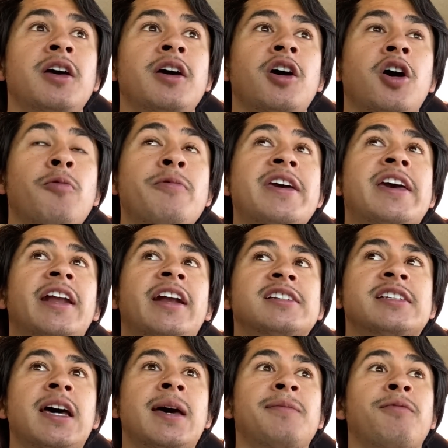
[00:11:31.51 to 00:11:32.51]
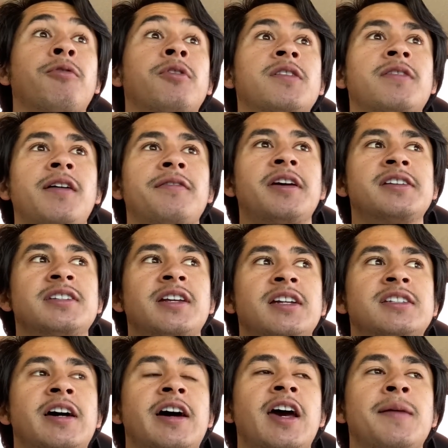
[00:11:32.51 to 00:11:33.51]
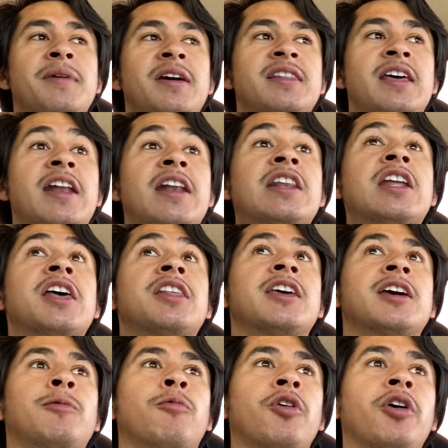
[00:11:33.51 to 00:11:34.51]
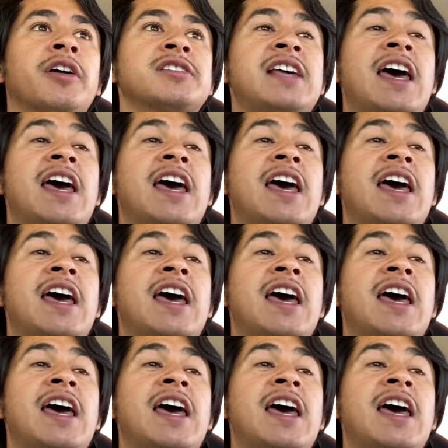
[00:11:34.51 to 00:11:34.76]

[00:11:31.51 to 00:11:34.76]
a week at a time, 4 to 5 days at a time, and then nothing works.